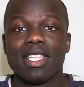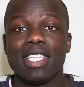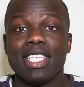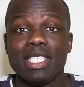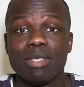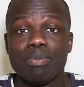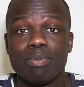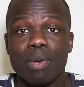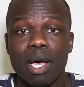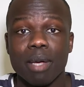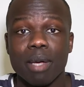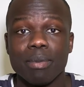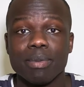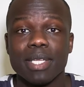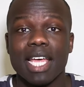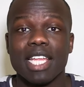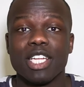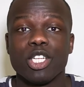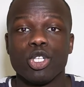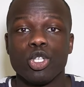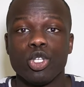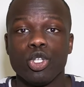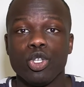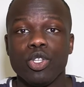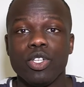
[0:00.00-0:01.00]
These pups
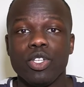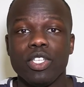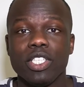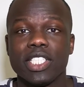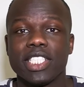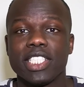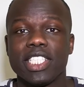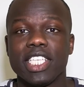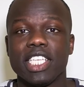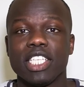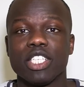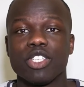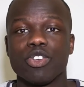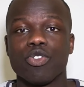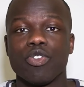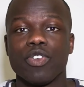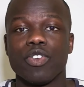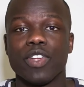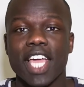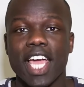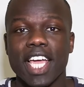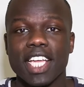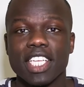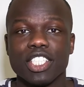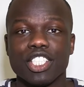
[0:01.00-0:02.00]
had two distinct
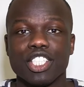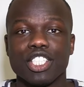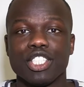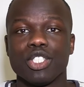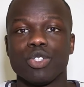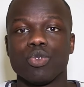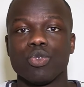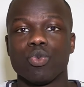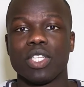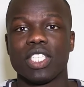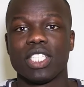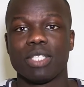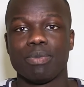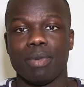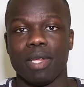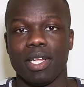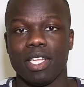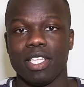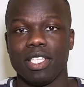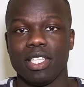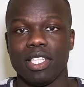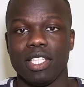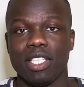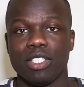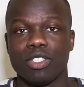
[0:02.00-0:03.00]
reactions when
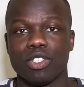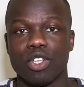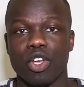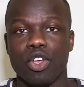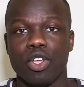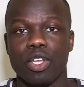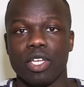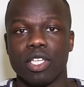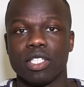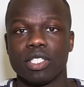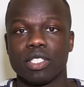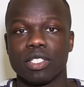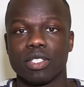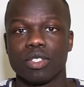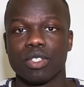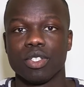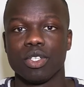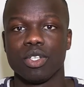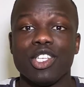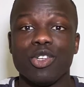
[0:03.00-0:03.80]
smelling these odors.